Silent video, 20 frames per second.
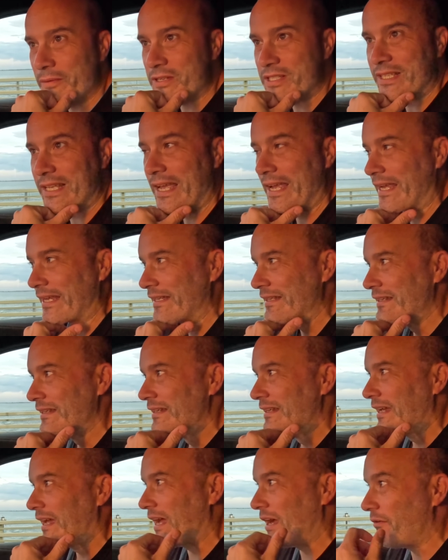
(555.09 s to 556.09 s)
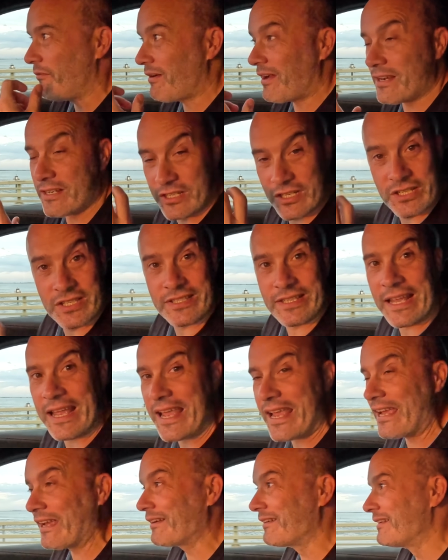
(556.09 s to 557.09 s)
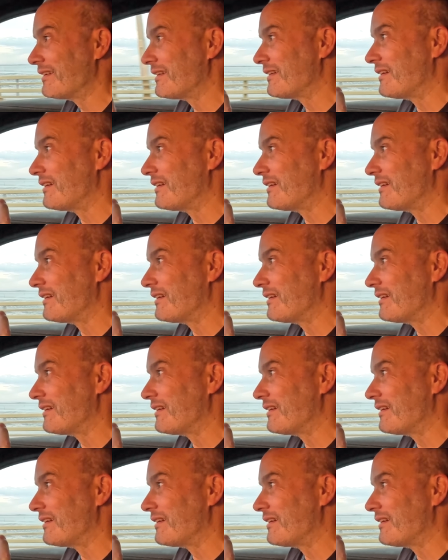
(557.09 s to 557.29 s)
we're staying. We're actually staying